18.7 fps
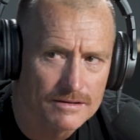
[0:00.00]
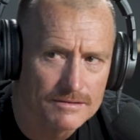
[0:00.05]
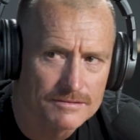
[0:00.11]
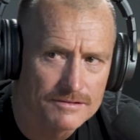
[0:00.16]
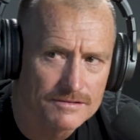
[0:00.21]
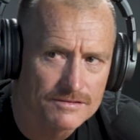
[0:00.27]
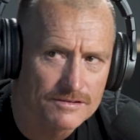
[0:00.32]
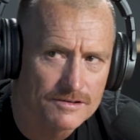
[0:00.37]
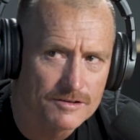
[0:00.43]

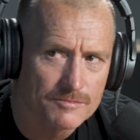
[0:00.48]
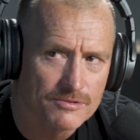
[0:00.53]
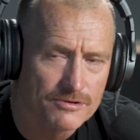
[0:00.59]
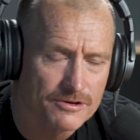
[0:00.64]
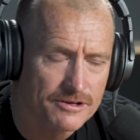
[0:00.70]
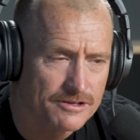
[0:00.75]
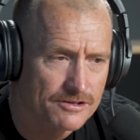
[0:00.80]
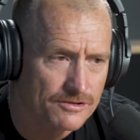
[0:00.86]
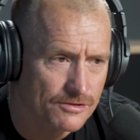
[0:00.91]
And you see a
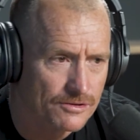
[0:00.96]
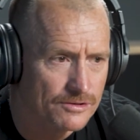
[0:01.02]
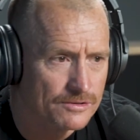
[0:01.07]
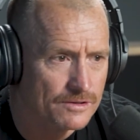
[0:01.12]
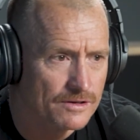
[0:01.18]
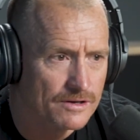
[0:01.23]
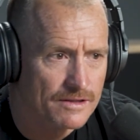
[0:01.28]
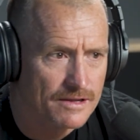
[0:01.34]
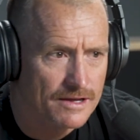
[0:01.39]
pretty
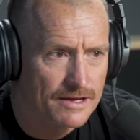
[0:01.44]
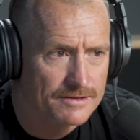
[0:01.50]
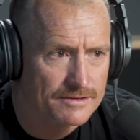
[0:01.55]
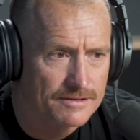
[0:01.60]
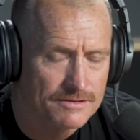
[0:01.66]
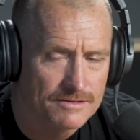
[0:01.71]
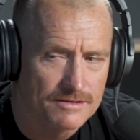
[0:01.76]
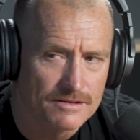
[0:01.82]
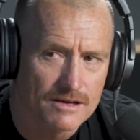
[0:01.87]
girl like that,
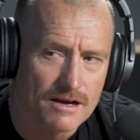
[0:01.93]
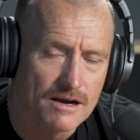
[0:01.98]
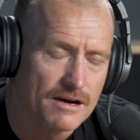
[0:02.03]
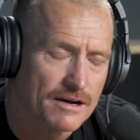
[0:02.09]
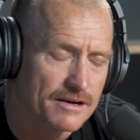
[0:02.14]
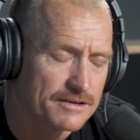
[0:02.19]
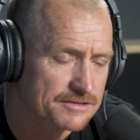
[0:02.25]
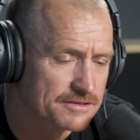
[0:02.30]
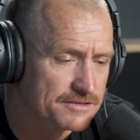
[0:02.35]
and you think,
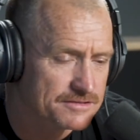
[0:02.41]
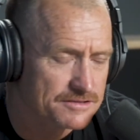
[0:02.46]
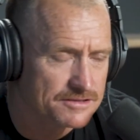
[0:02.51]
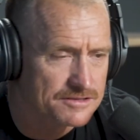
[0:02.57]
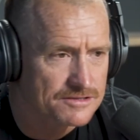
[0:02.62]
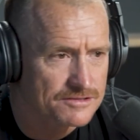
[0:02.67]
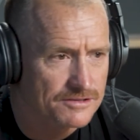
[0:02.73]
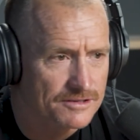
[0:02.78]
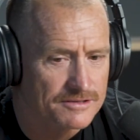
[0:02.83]
she's
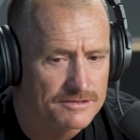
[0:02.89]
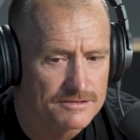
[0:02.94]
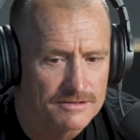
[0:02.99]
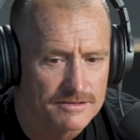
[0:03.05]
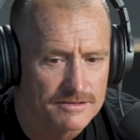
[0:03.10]
just got,